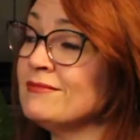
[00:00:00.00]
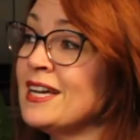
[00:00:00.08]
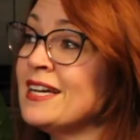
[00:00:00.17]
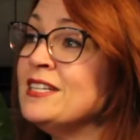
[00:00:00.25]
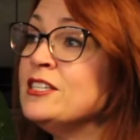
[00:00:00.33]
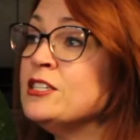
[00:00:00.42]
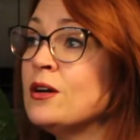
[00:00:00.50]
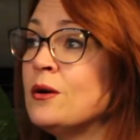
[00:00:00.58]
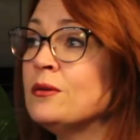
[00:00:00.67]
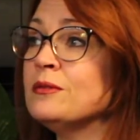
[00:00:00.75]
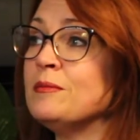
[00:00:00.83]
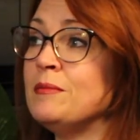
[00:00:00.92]
I
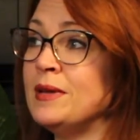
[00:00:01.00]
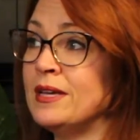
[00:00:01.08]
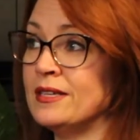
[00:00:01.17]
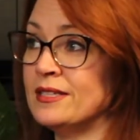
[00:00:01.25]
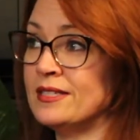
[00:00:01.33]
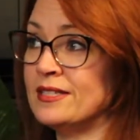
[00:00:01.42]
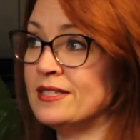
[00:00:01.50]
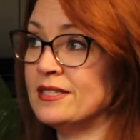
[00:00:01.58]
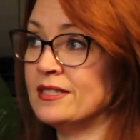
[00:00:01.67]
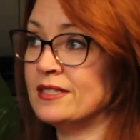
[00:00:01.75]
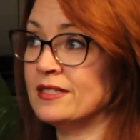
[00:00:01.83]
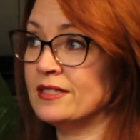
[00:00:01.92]
don't
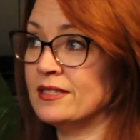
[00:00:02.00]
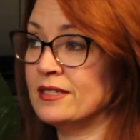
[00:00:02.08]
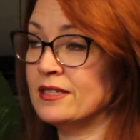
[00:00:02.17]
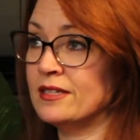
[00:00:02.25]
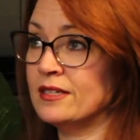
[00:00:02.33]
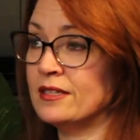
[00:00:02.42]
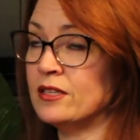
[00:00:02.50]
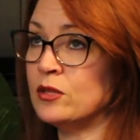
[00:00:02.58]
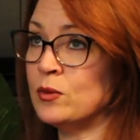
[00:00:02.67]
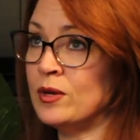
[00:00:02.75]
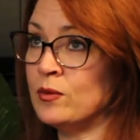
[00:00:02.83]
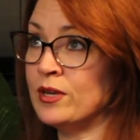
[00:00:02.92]
miss the
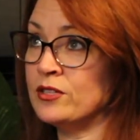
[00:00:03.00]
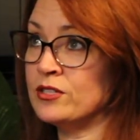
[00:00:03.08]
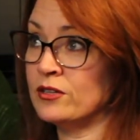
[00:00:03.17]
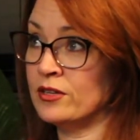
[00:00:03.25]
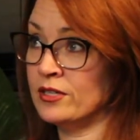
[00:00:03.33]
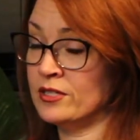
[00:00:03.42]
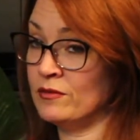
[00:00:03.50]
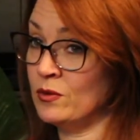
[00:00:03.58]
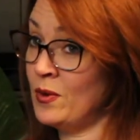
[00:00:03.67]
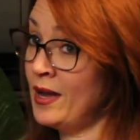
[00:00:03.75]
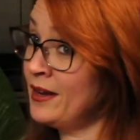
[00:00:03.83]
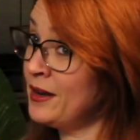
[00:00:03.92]
three-ring circus of the
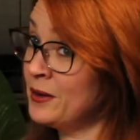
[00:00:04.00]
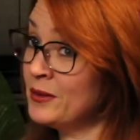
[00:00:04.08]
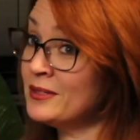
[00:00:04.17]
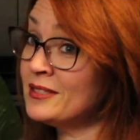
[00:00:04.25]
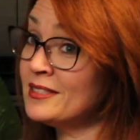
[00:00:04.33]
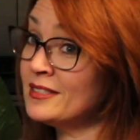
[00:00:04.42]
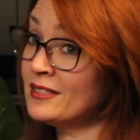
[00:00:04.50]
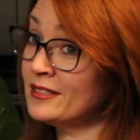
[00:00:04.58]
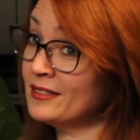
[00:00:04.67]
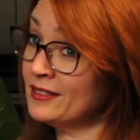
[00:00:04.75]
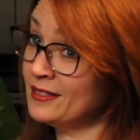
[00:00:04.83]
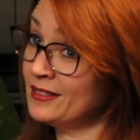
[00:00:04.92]
White House,
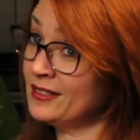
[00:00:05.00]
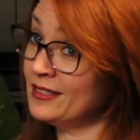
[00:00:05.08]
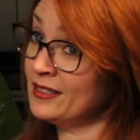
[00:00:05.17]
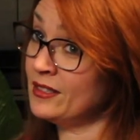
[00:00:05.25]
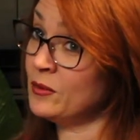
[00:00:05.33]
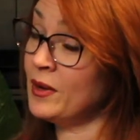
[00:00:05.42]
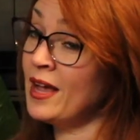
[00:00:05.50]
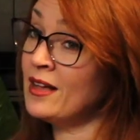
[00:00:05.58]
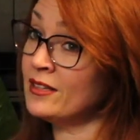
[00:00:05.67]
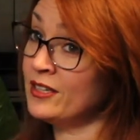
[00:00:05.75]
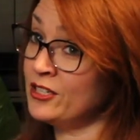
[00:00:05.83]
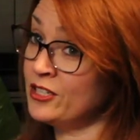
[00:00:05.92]
the
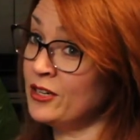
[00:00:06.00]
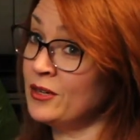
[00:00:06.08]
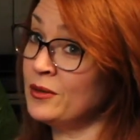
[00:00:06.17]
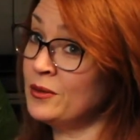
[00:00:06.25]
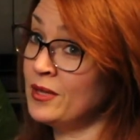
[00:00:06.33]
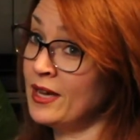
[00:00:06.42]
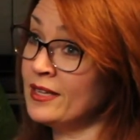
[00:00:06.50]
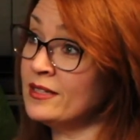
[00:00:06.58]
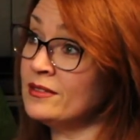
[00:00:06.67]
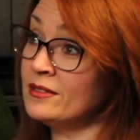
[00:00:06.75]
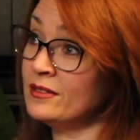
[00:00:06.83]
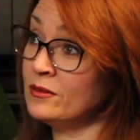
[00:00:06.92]
reality show. That
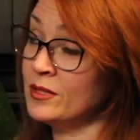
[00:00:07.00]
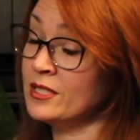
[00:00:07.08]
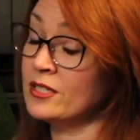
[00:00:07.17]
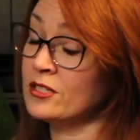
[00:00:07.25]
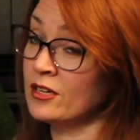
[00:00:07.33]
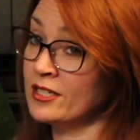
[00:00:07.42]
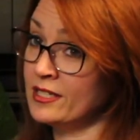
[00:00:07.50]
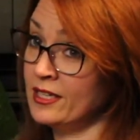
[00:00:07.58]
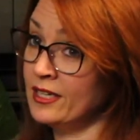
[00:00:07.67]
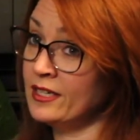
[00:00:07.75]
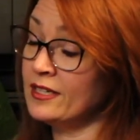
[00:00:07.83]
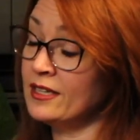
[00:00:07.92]
was
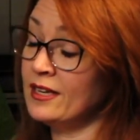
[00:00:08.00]
exhausting.